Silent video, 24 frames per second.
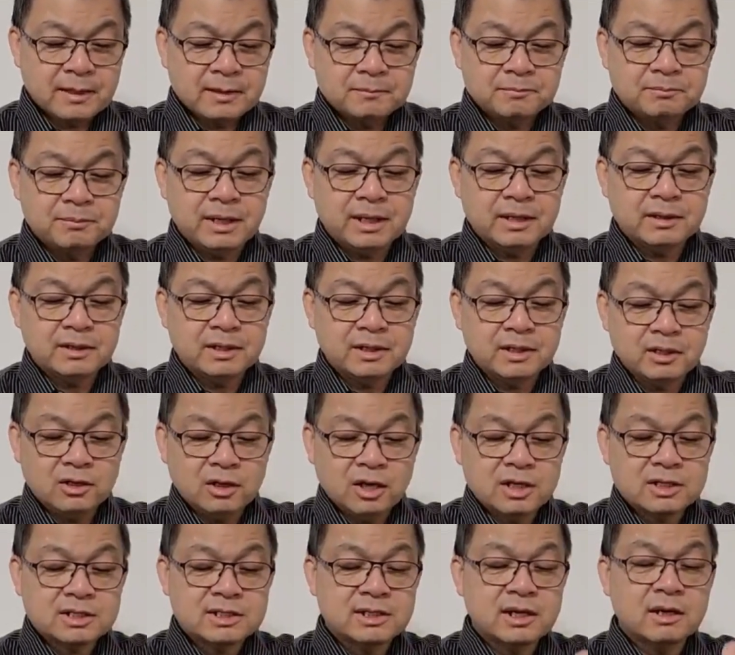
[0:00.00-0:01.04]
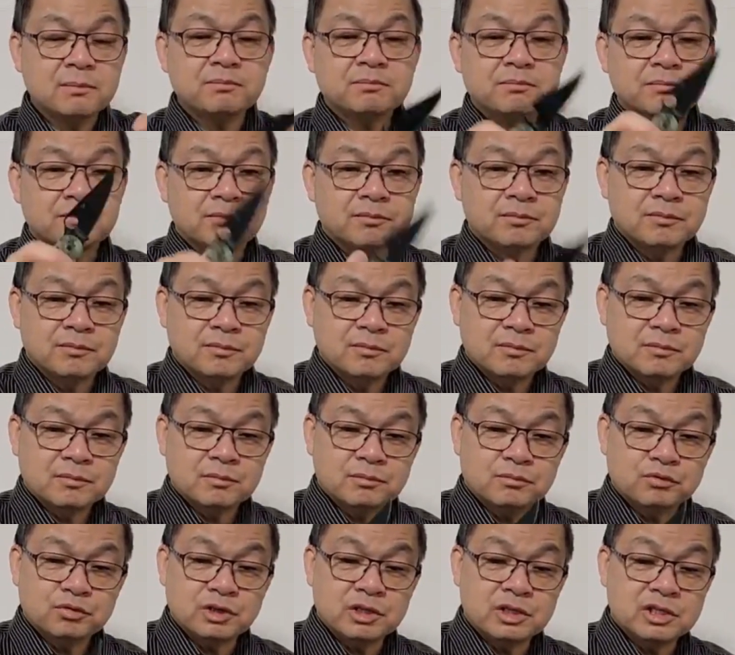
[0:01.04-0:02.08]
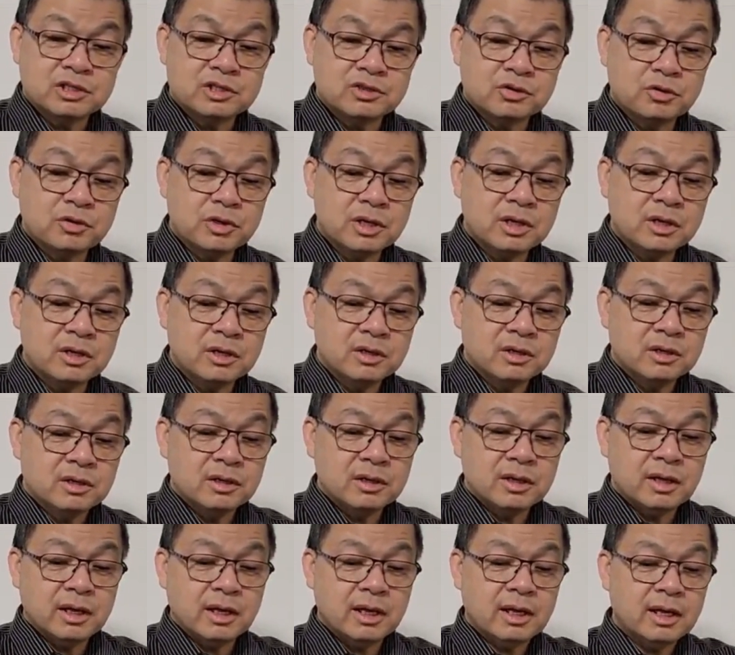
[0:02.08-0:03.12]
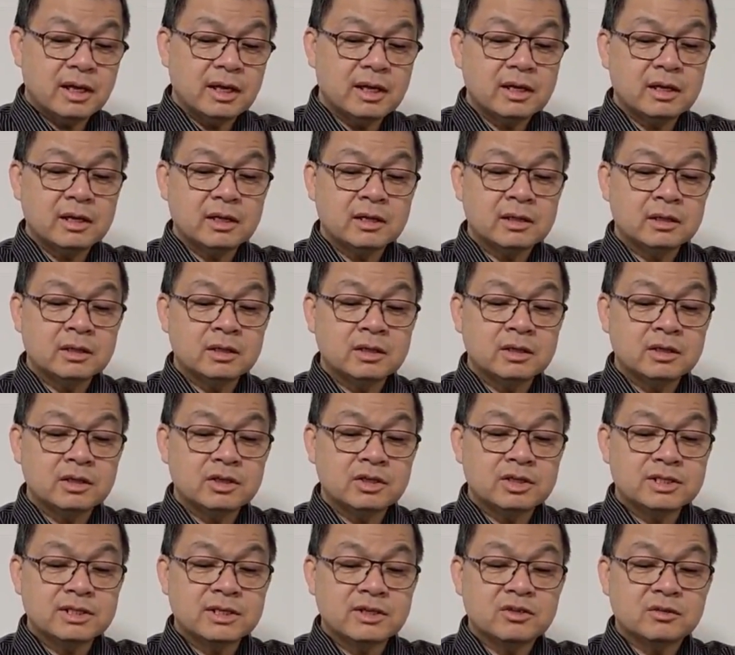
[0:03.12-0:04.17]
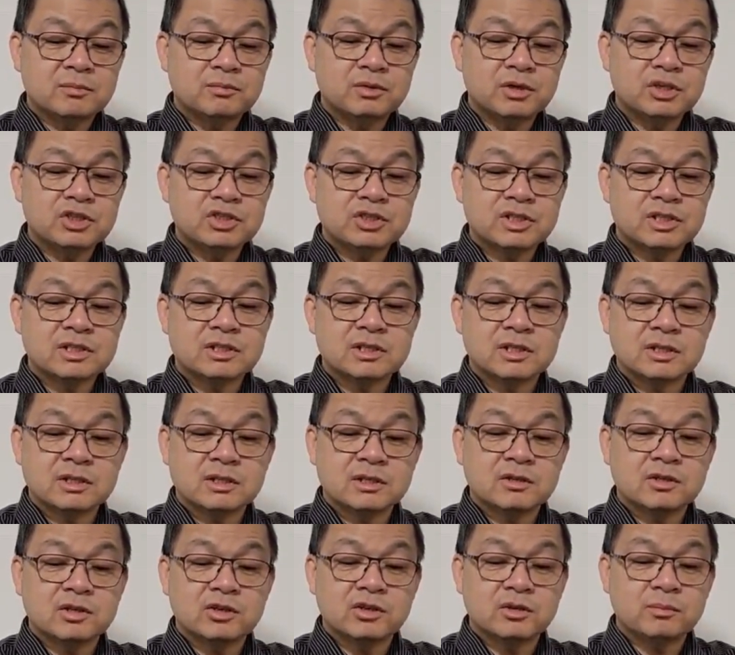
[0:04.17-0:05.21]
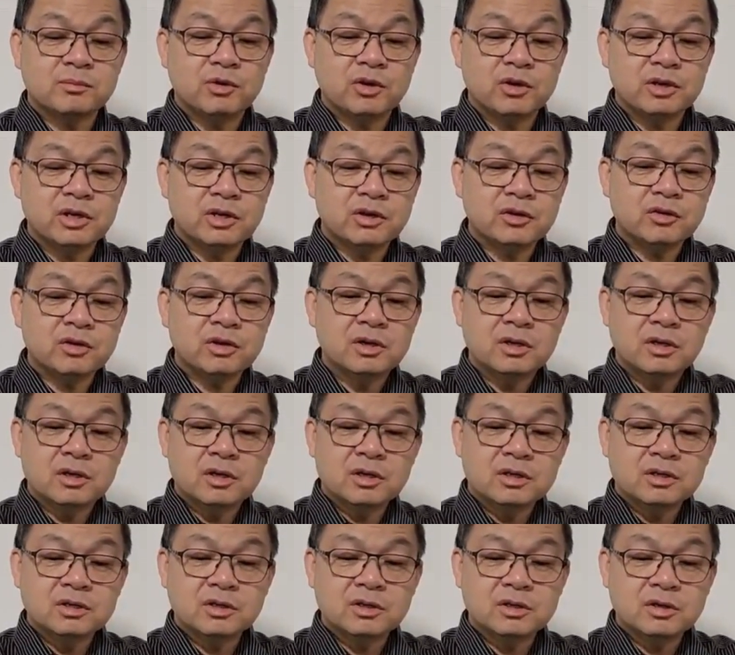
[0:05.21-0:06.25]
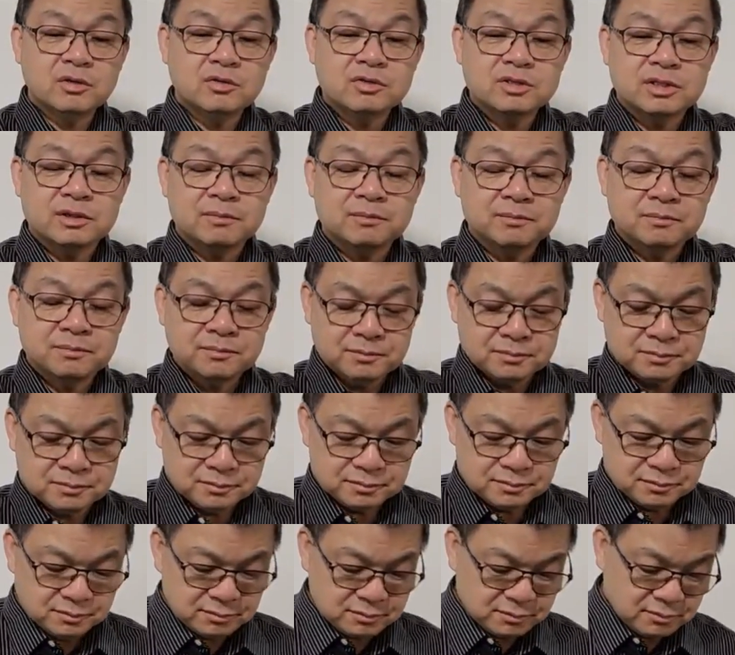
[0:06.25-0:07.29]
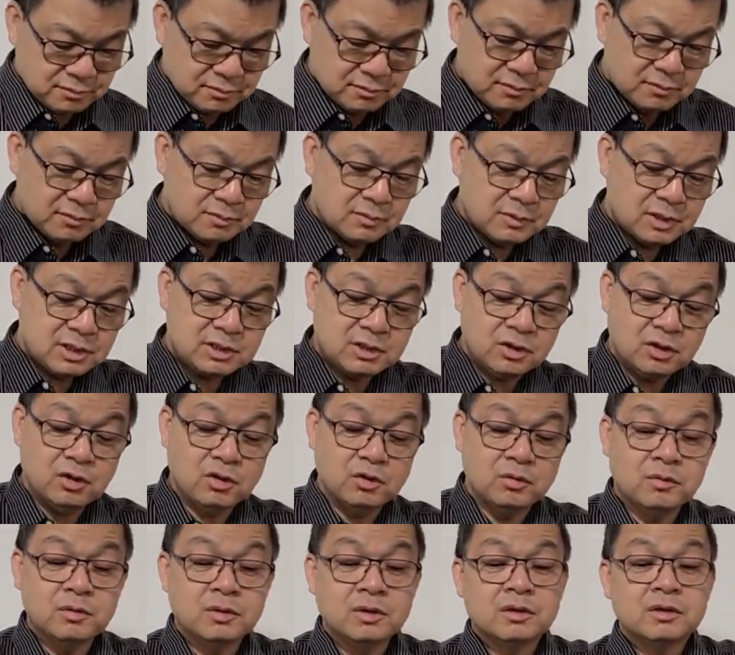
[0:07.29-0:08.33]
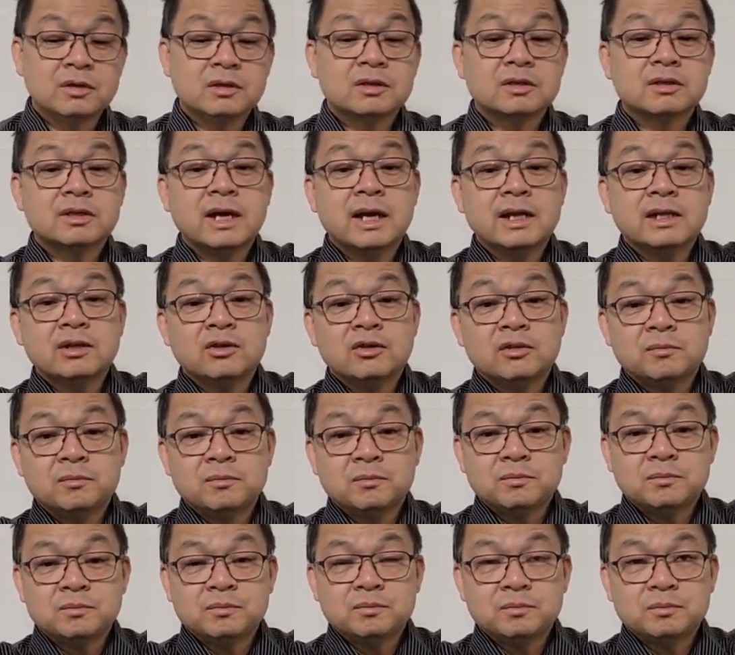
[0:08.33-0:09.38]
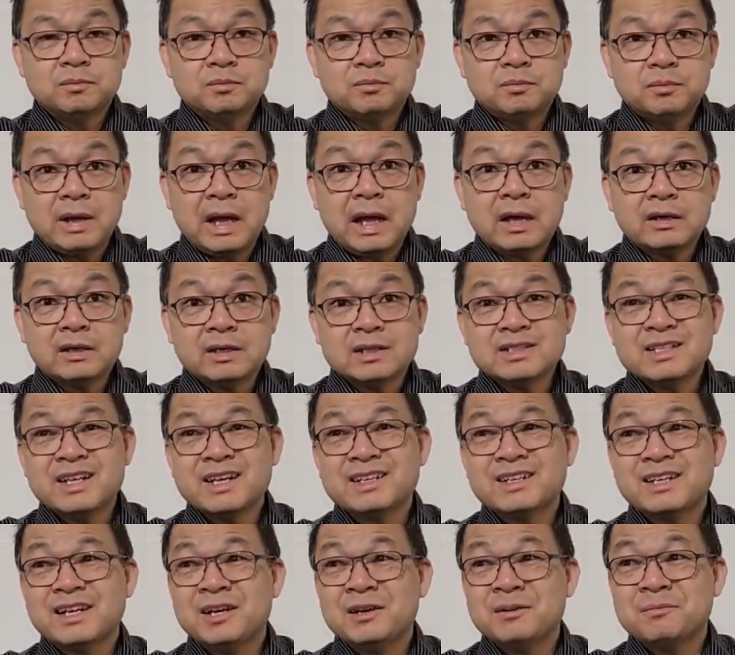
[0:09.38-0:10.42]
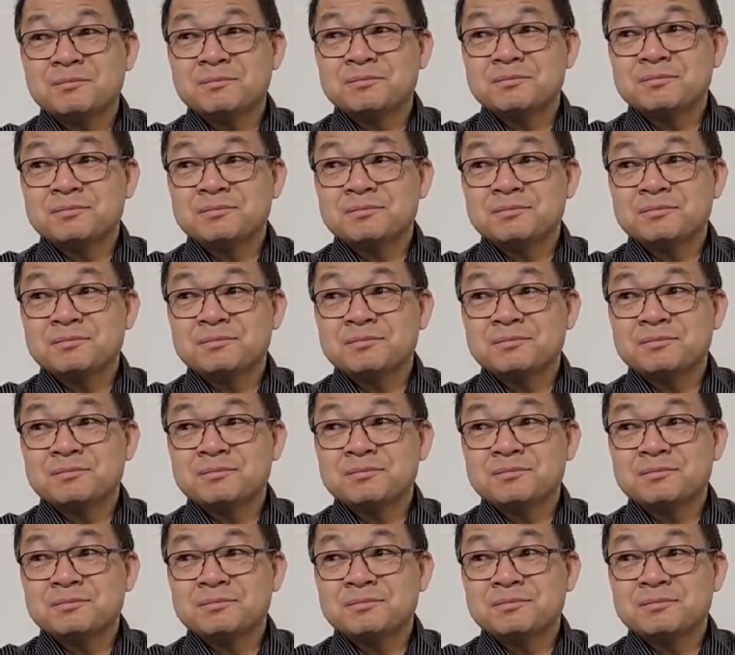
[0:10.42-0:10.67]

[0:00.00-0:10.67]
But it locks it up pretty sturdy, and you just have to push this little part here to close it. So that little back is like a